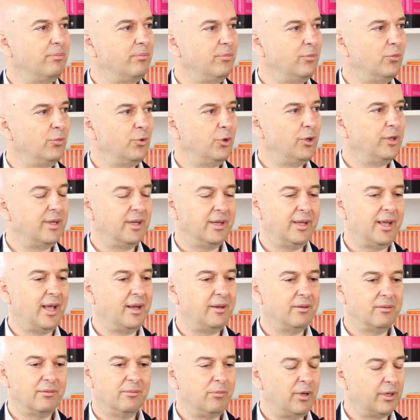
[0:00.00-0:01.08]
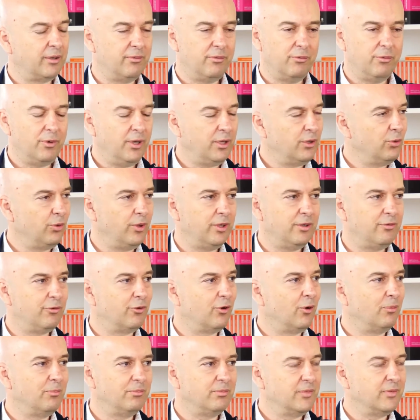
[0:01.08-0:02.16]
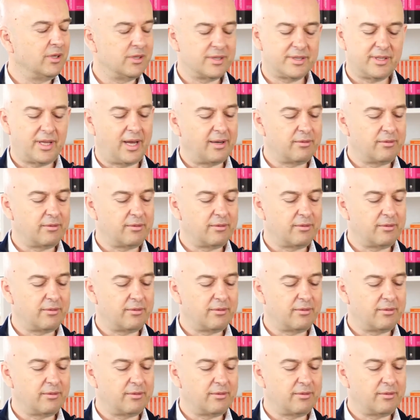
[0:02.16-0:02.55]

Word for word: Do it again, but redo it from the start.